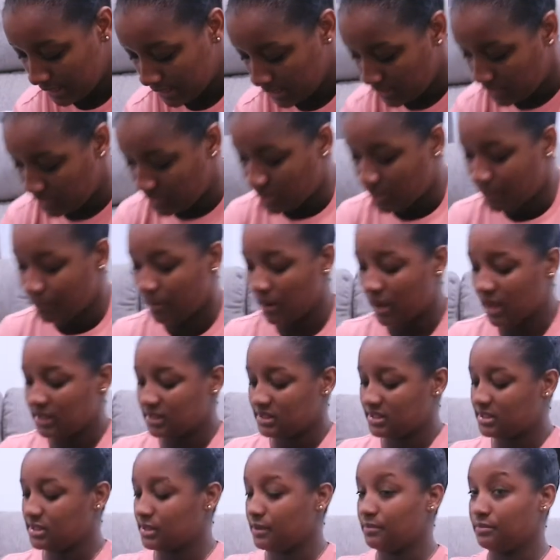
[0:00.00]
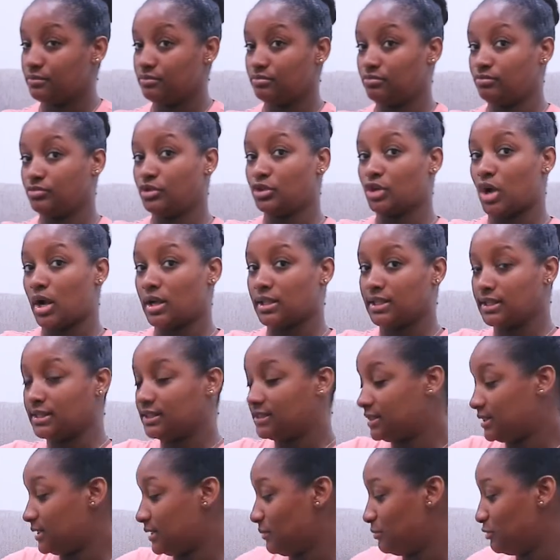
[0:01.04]
And then I bought some chocolate,
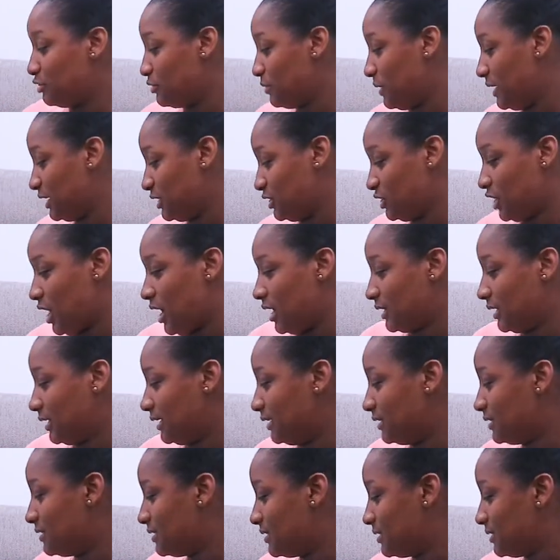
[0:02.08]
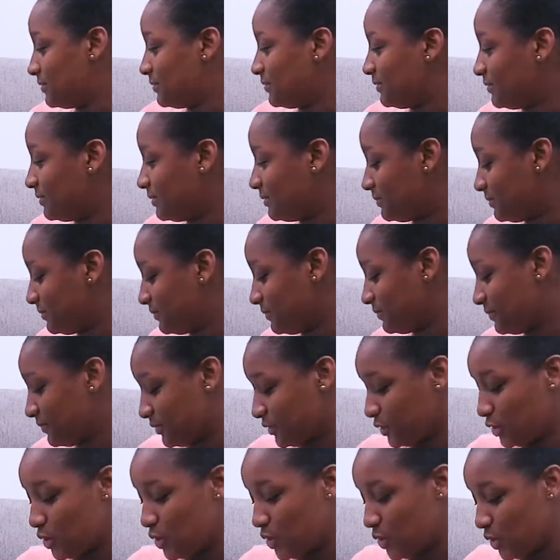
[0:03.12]
some Jamaican chocolates.
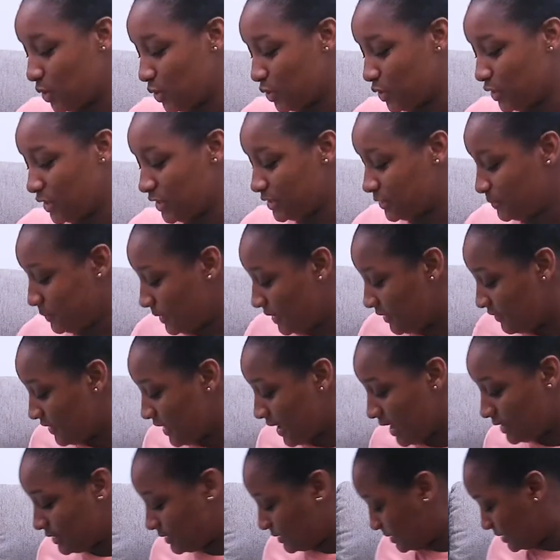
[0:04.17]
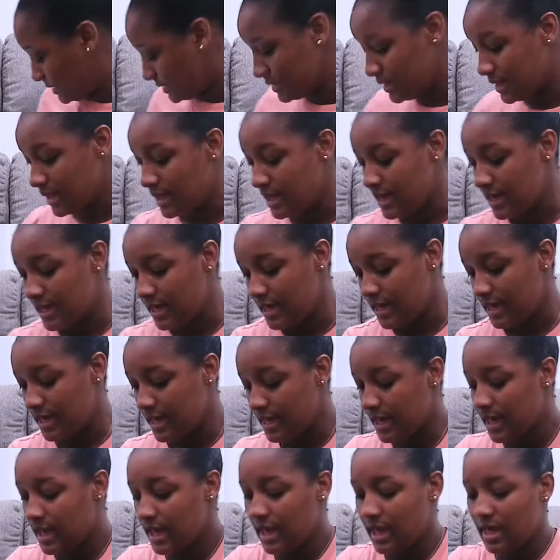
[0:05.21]
Cocoa Crisp, love that.
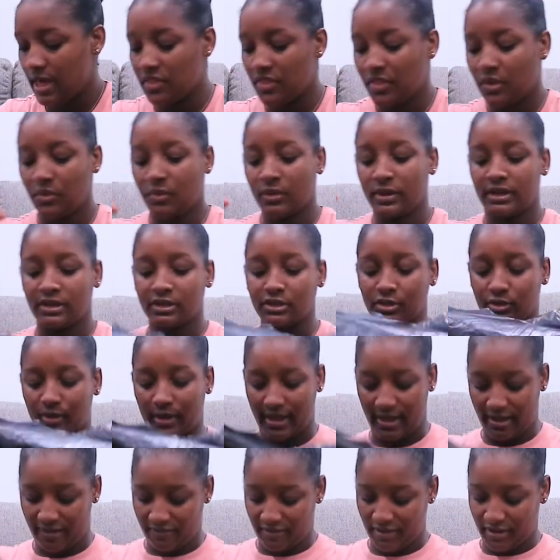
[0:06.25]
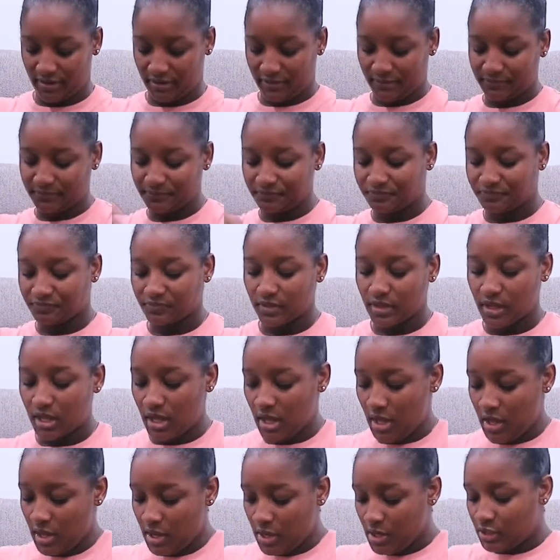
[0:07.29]
And then what else do I have here?
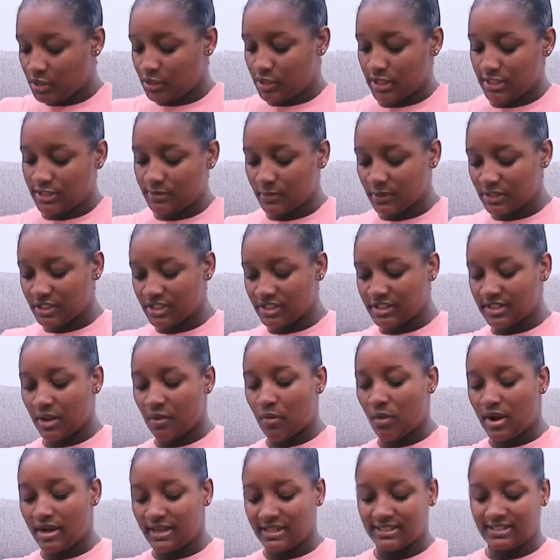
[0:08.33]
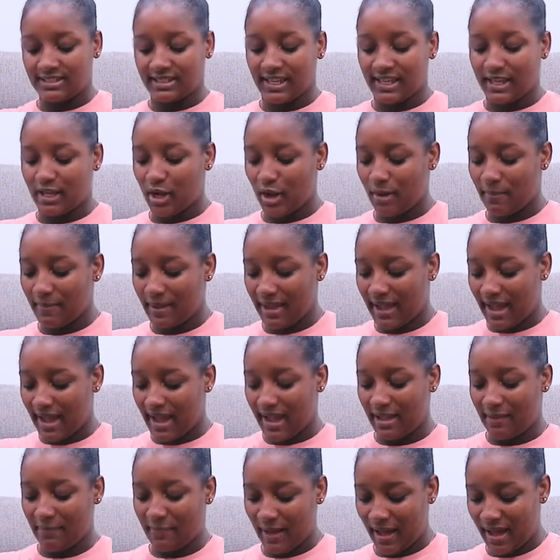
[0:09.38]
So as much as I wanted to like cut my
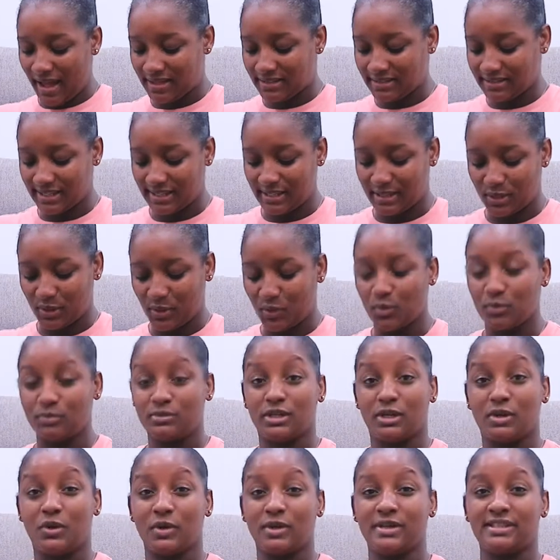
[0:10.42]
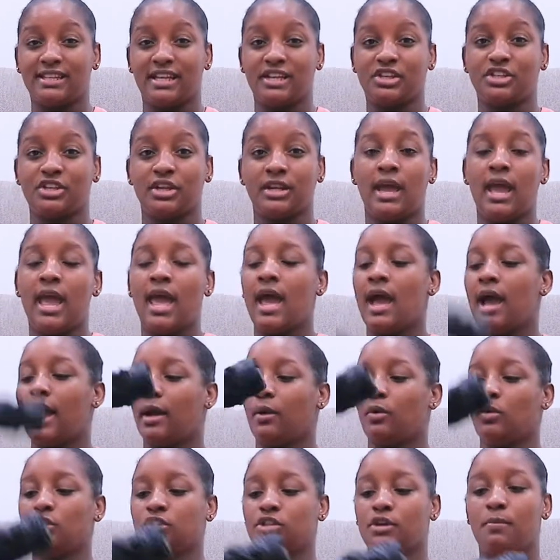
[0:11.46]
eye past like the home decor section, I
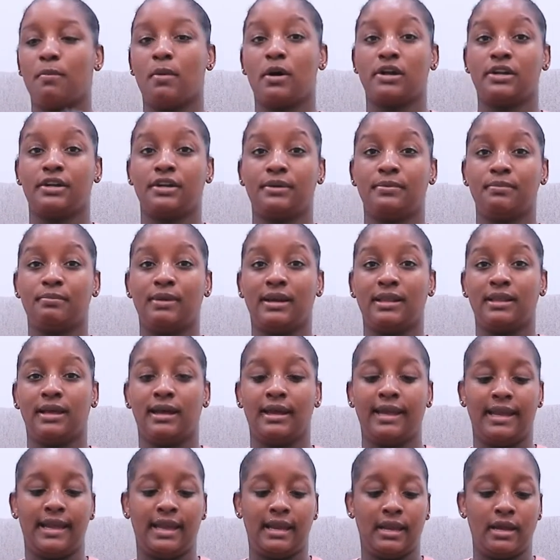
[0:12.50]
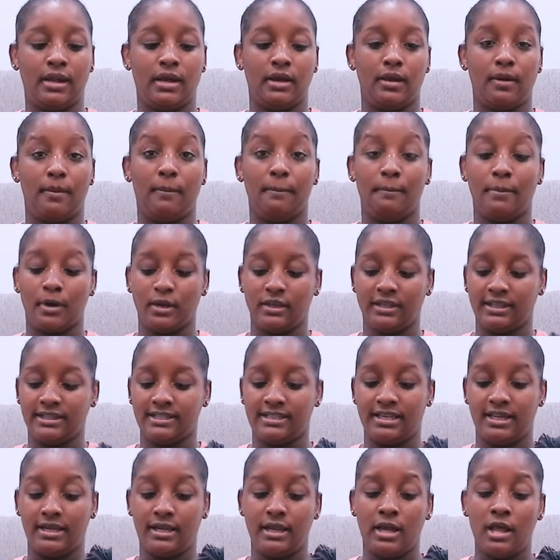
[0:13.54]
also bought an umbrella in
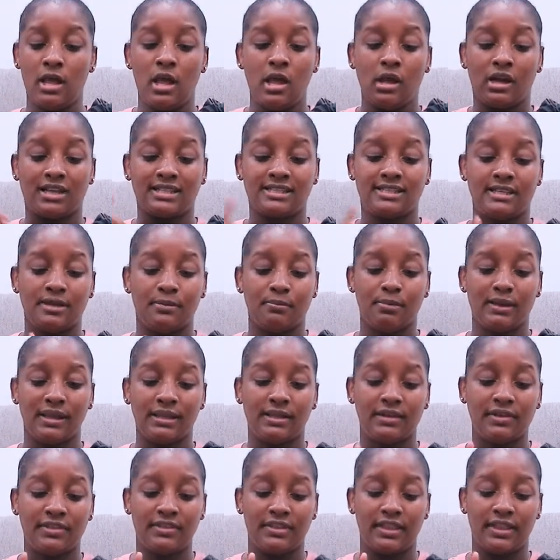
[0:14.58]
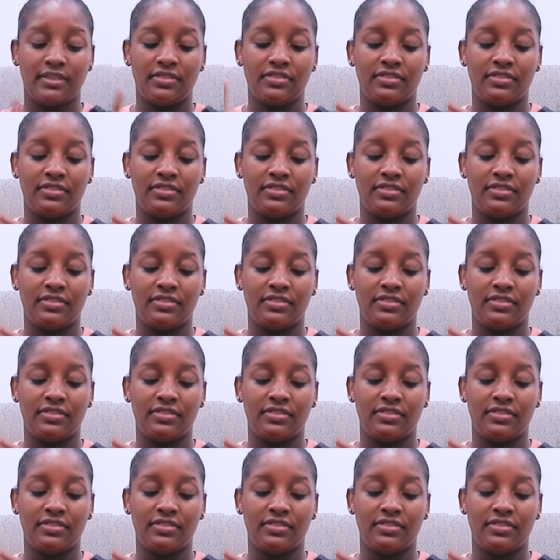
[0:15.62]
Burlington because the umbrella,